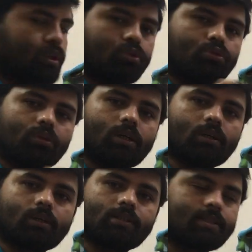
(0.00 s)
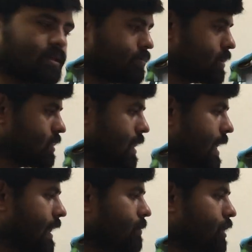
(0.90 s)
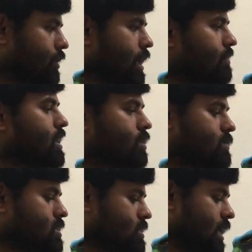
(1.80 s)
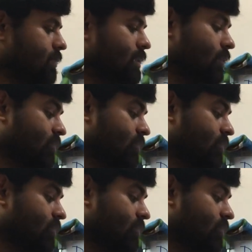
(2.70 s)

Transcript: understood the concept. Elementary event means if the